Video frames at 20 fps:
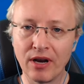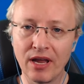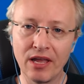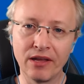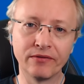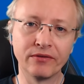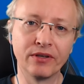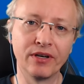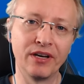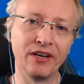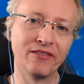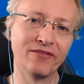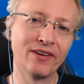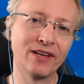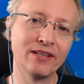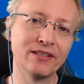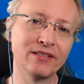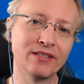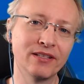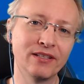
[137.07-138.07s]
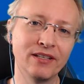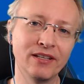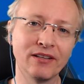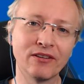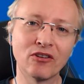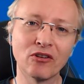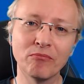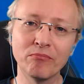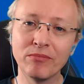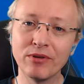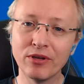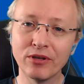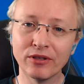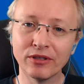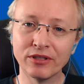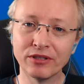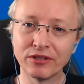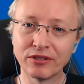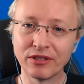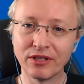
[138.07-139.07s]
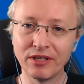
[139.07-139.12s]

ever invented in computers,